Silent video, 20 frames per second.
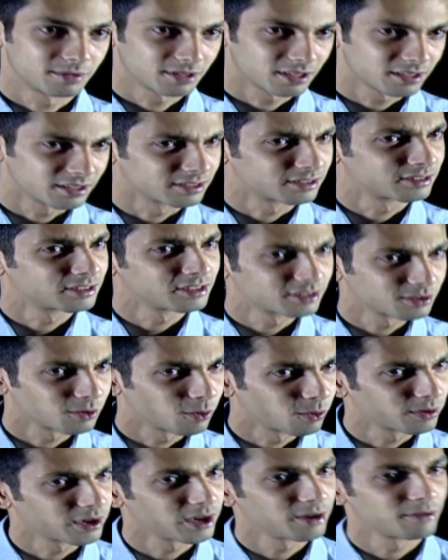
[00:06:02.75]
him, sir, is this
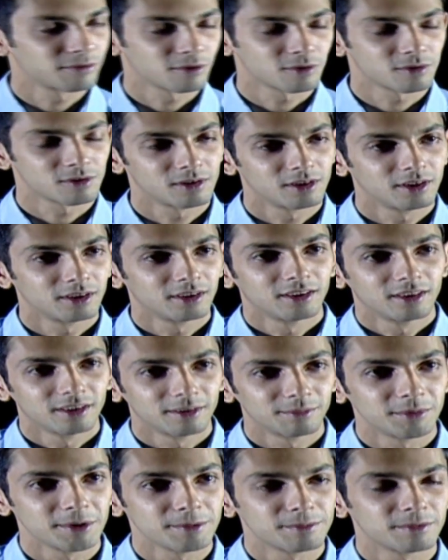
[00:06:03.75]
okay for
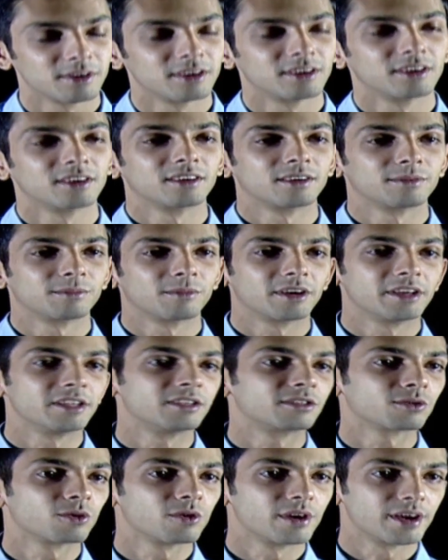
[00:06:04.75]
people here? But
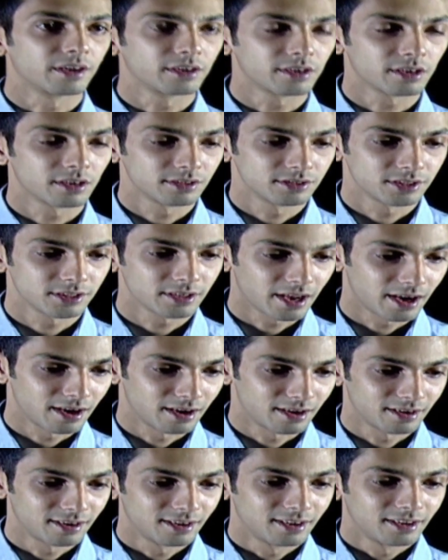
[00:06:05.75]
he's so encouraging,
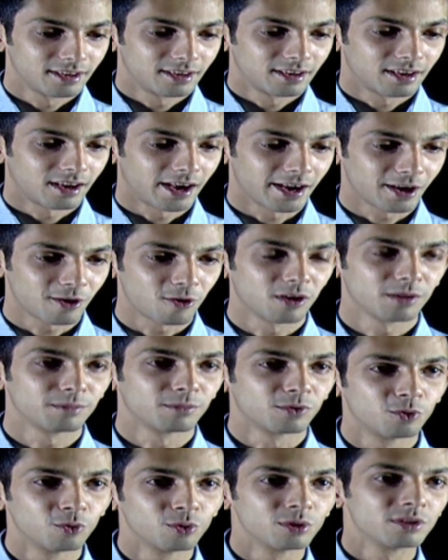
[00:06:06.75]
and I call
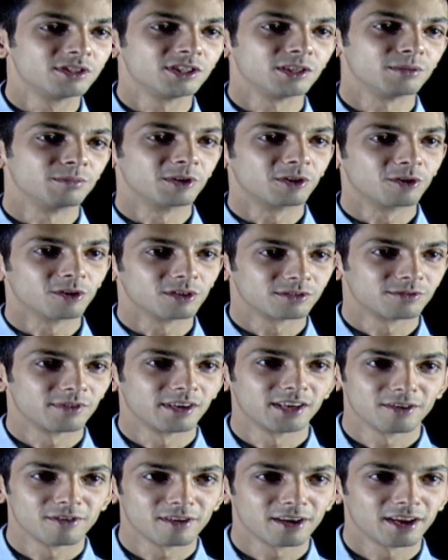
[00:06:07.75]
him Guruji because
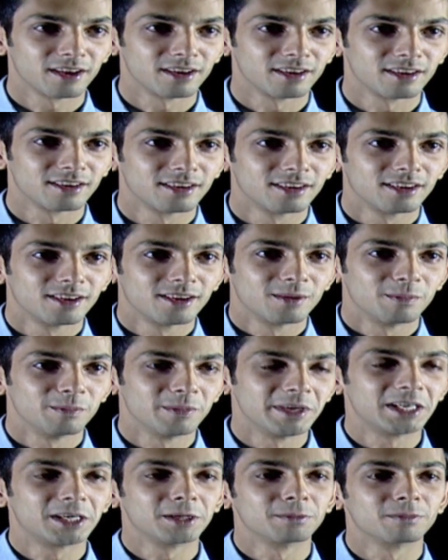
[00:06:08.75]
whenever I
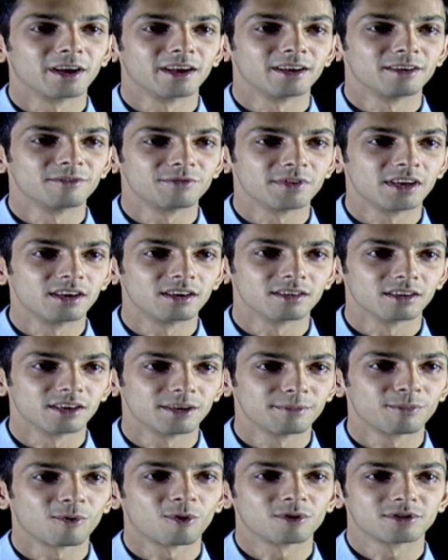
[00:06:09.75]
meet him, I feel
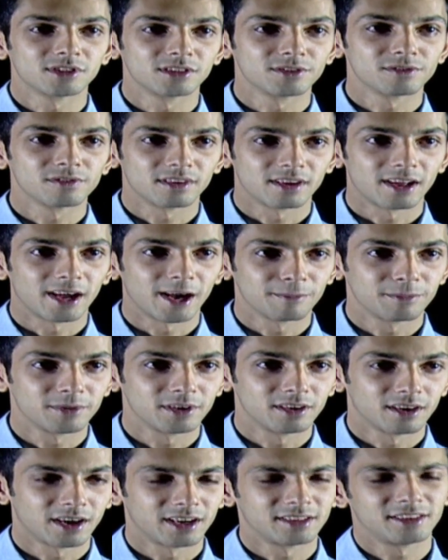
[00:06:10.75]
really positive and
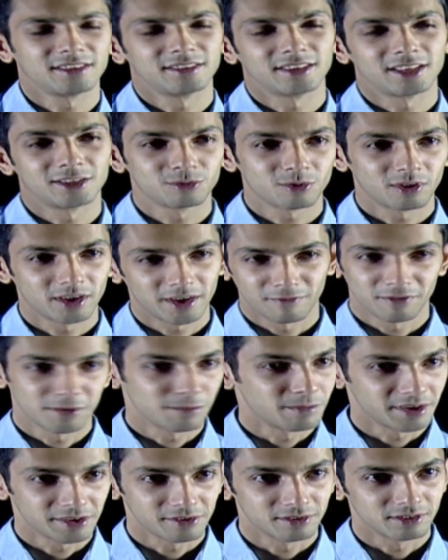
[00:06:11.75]
happy. I think that's what
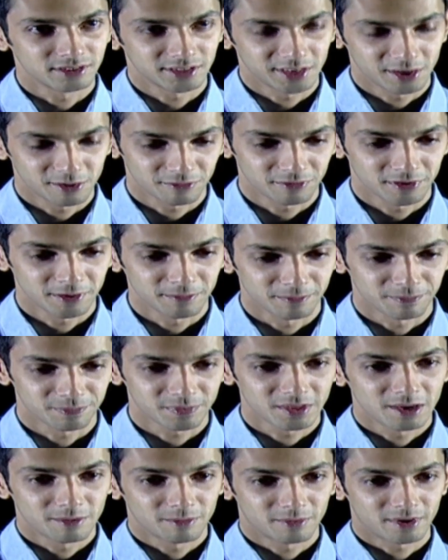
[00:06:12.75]
everybody will say of him,
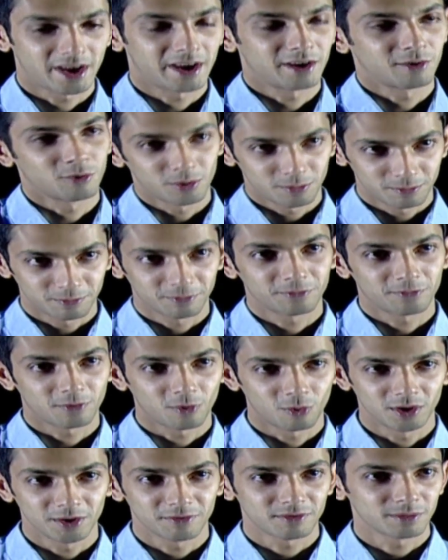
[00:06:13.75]
but I know him
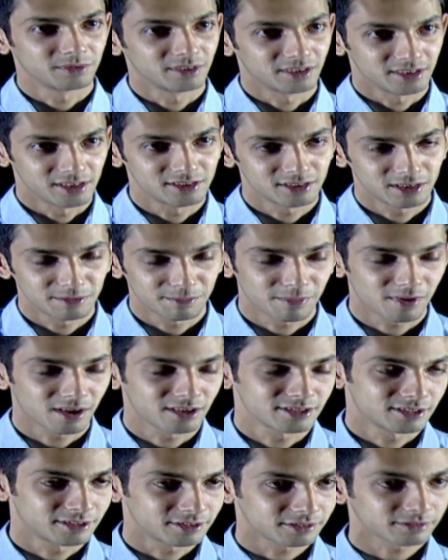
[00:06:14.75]
only from the recent
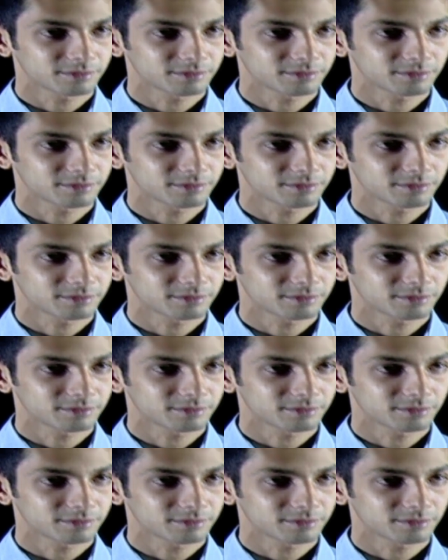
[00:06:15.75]
past.